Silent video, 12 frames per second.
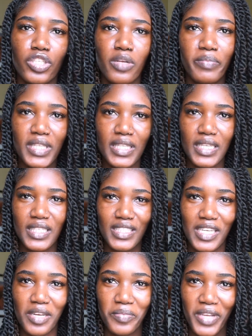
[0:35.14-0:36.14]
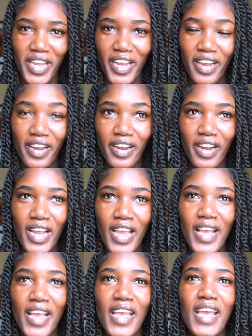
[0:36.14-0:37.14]
gonna be linked up here.
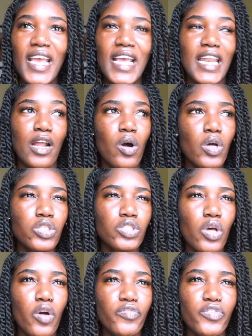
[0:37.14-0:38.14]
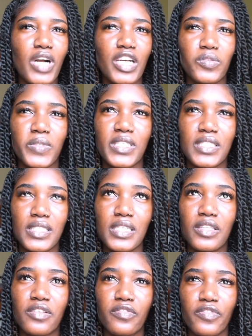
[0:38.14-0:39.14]
And also, if you guys want to see
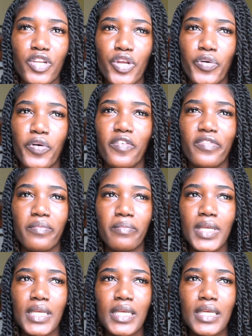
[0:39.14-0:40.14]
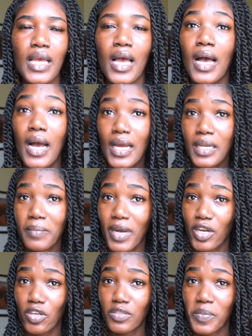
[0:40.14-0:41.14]
the video of me hiding my
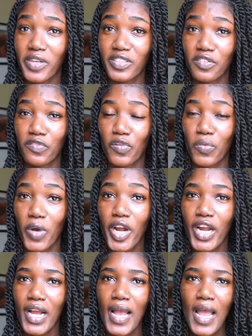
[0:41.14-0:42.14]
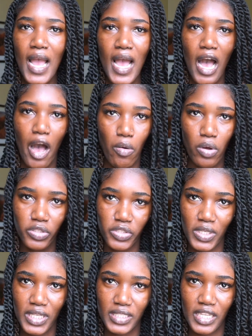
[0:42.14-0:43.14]
nose piercing for work, I'll
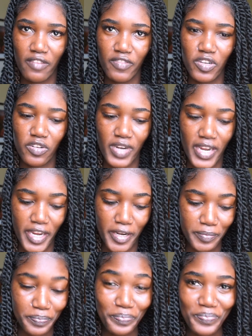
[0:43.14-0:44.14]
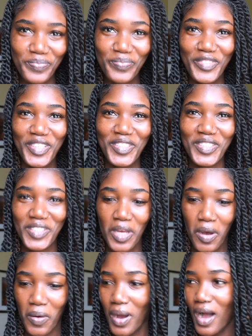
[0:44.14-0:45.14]
also link that video right here. So,